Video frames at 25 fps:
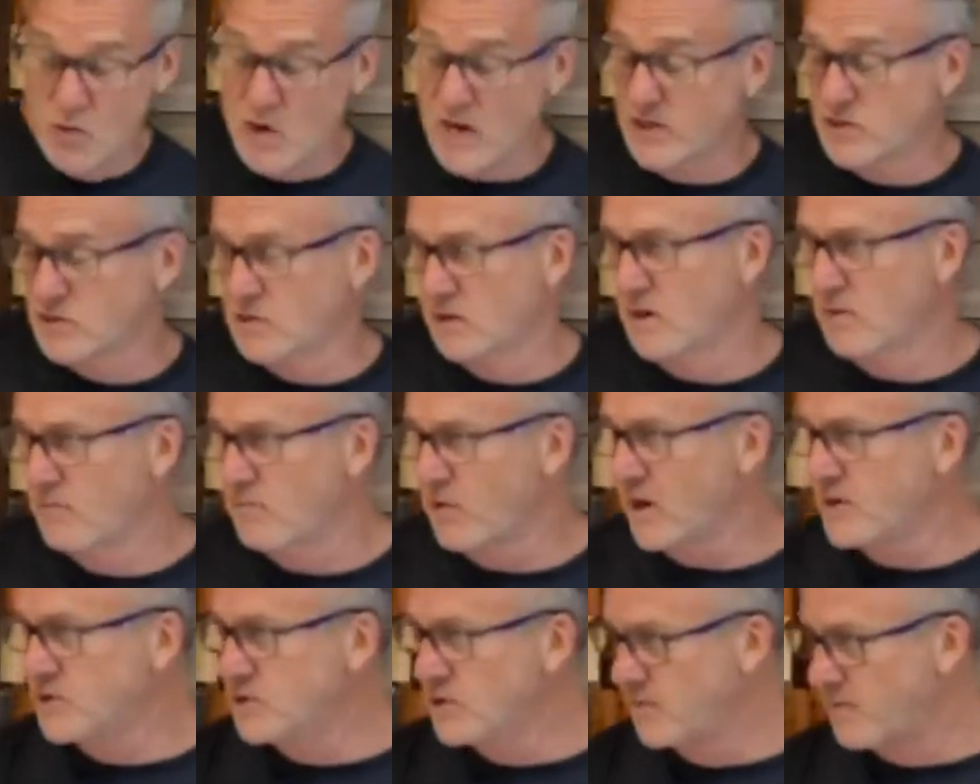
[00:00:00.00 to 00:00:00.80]
We're going to
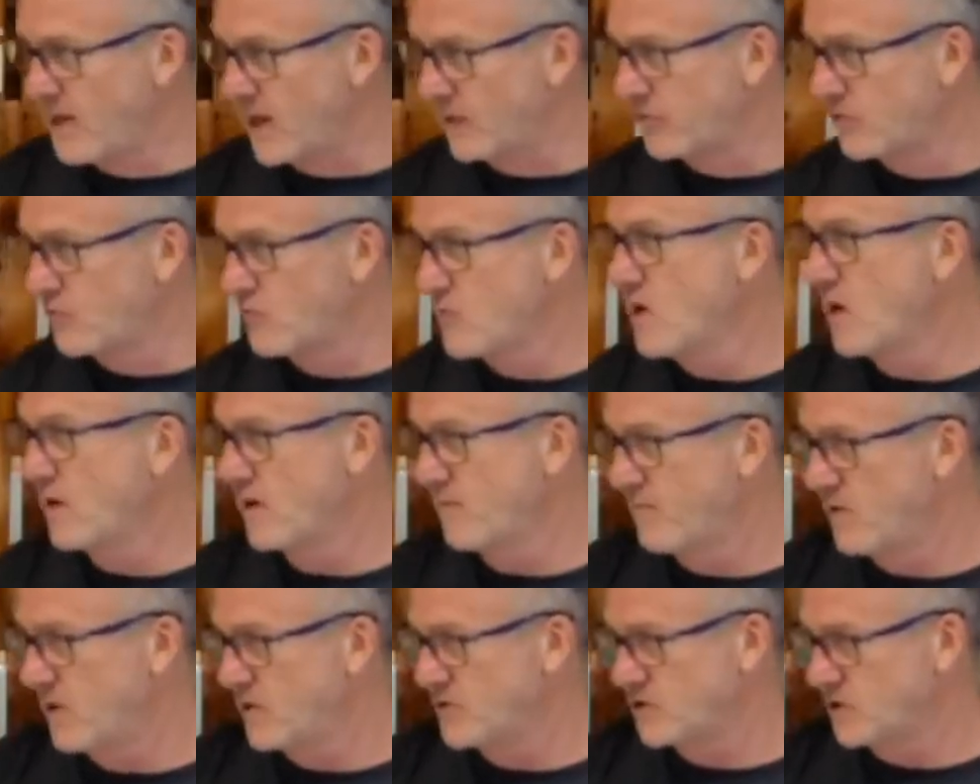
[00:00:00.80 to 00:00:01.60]
probably do about 300
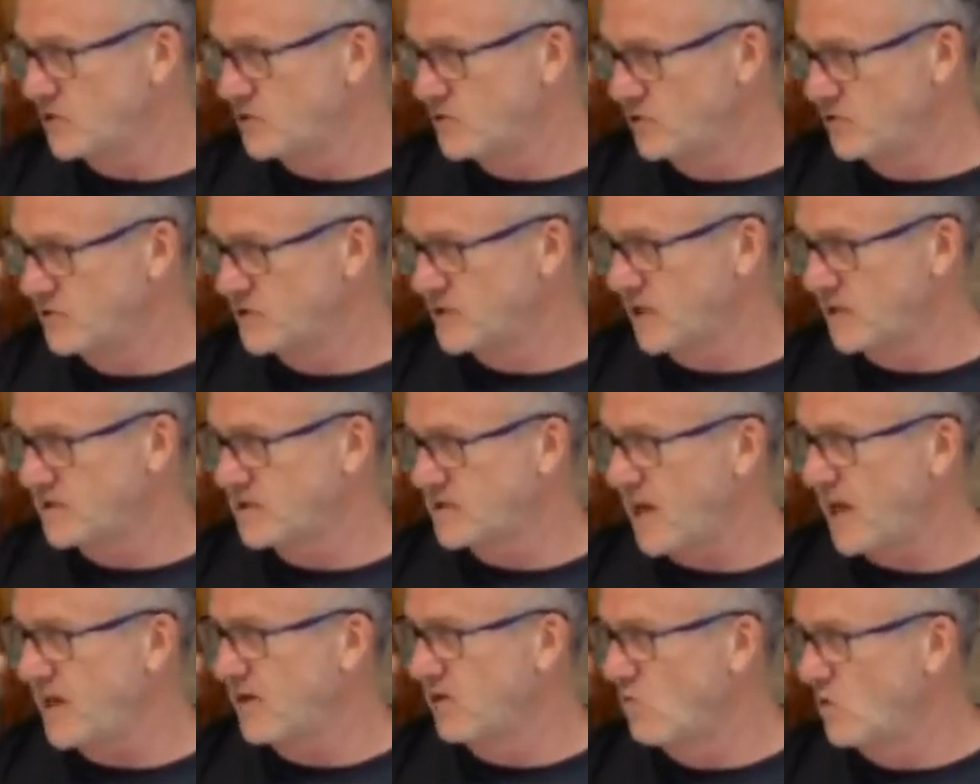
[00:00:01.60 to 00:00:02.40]
pairs of shoes at a
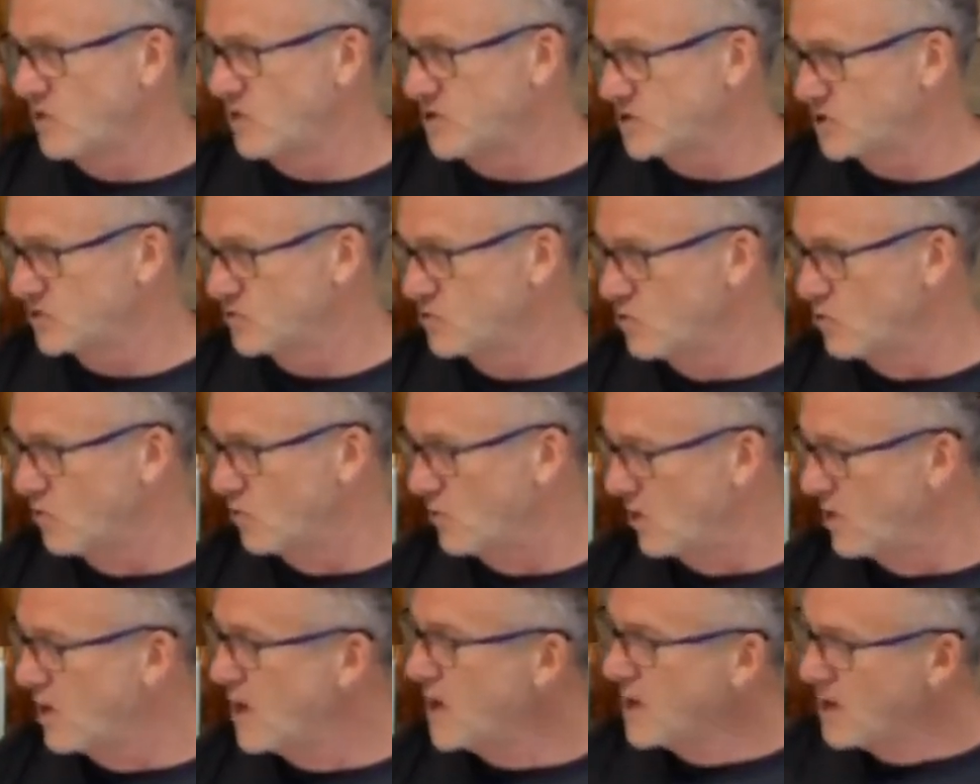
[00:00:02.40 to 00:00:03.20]
Title I school.
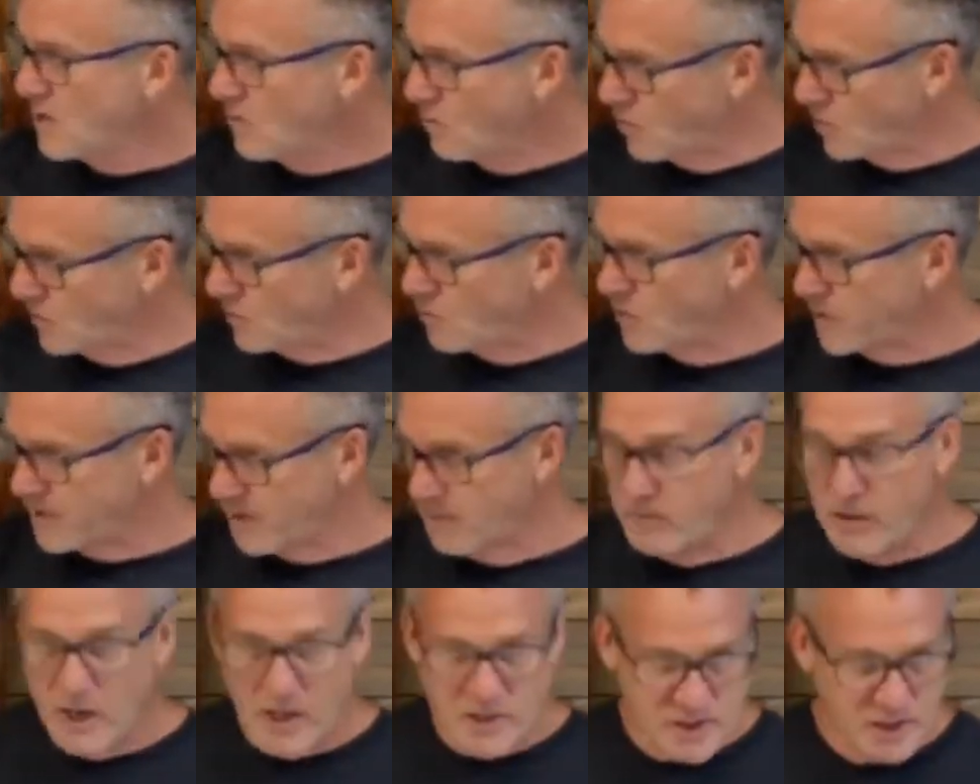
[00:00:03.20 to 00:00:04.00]
We work with a
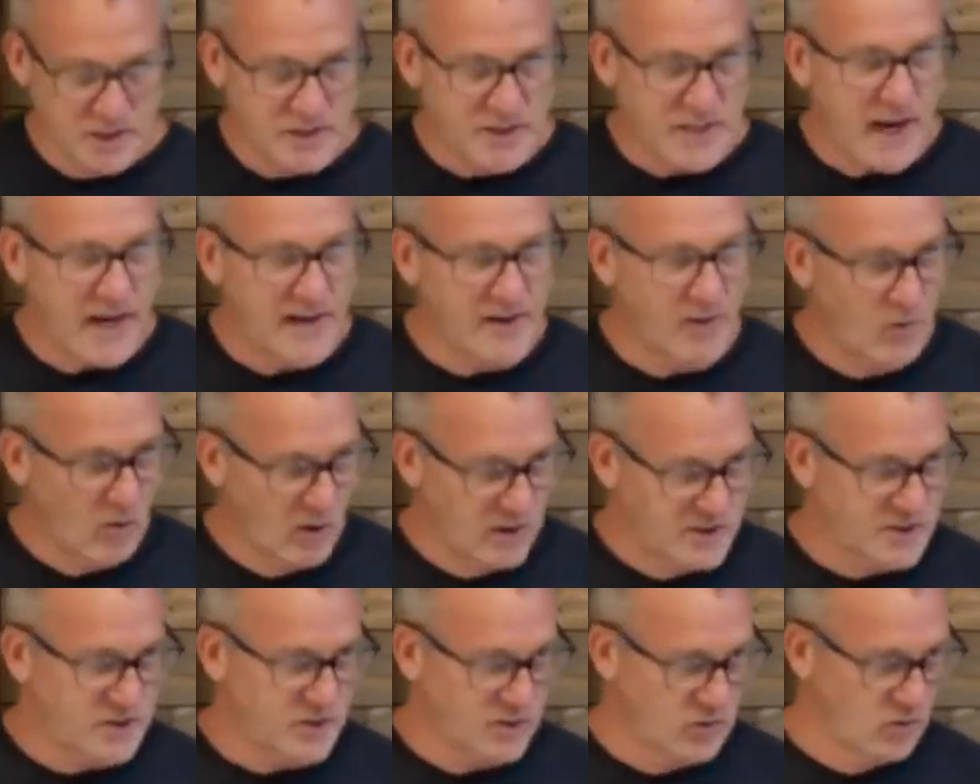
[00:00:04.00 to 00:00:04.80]
bunch of Title I
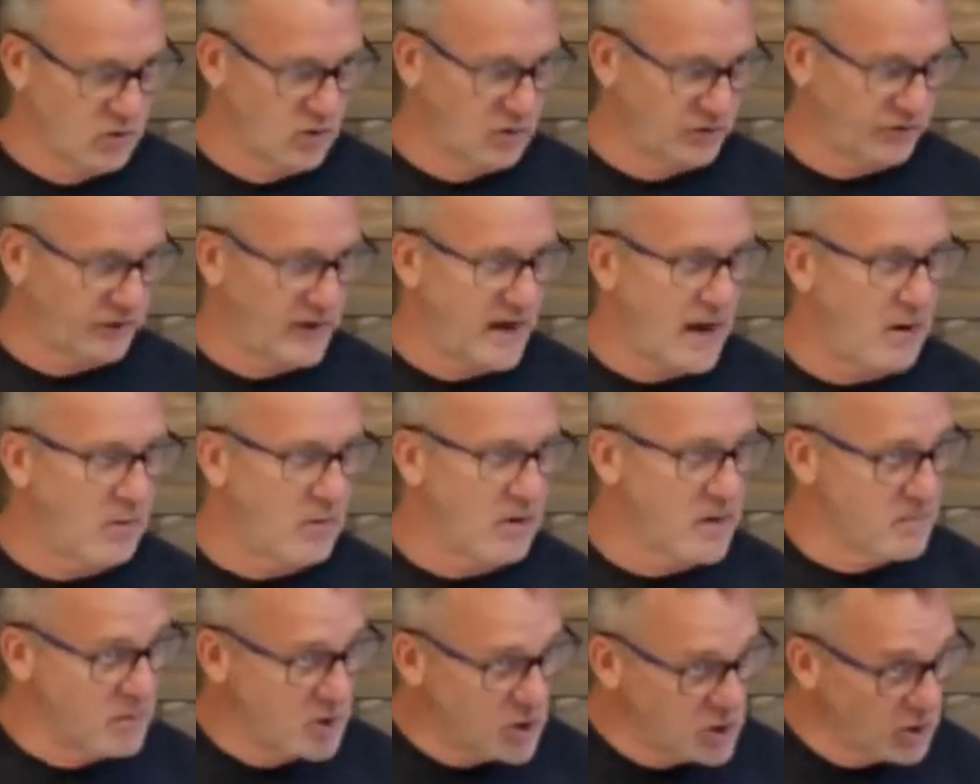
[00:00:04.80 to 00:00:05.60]
schools now where
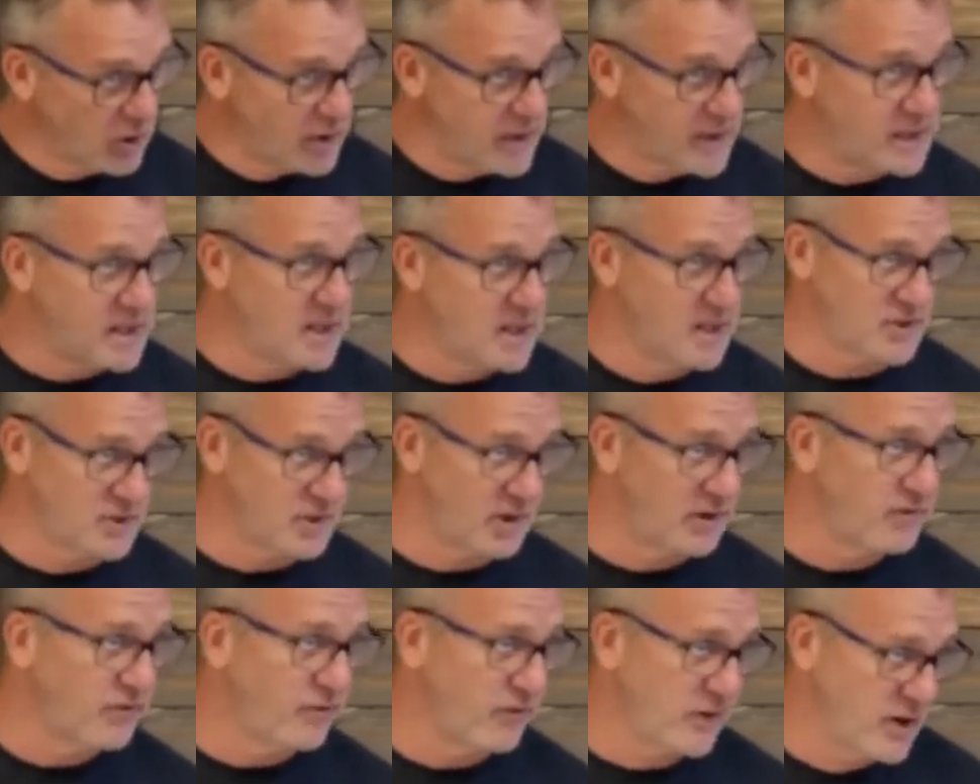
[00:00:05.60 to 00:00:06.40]
the majority of kids are on
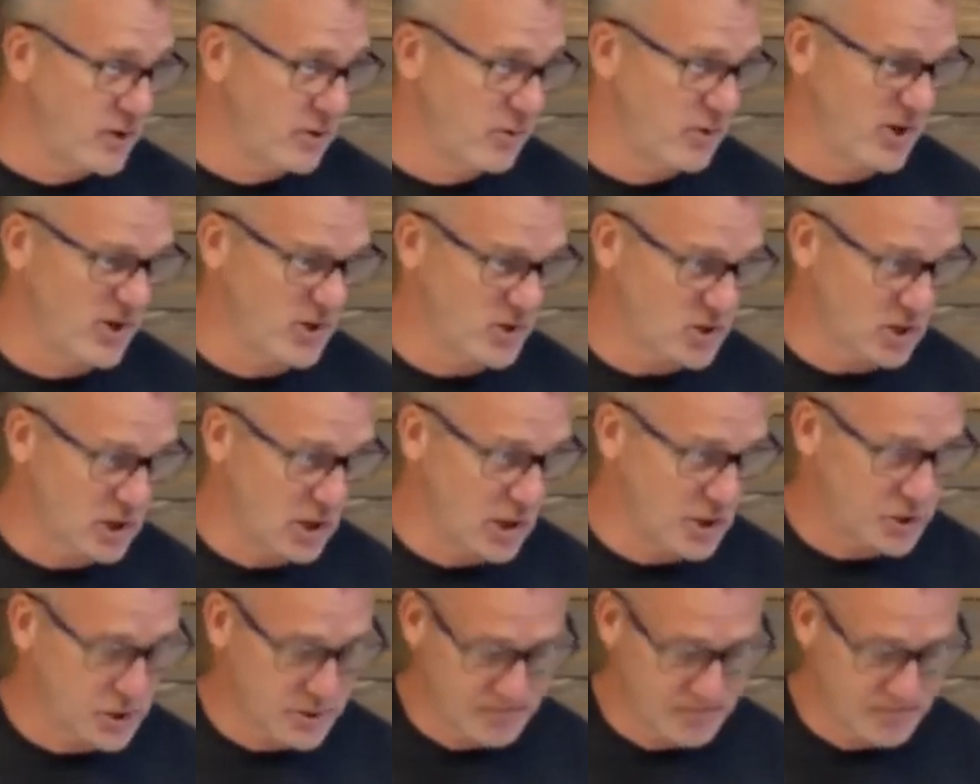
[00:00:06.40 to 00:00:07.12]
free or reduced lunch.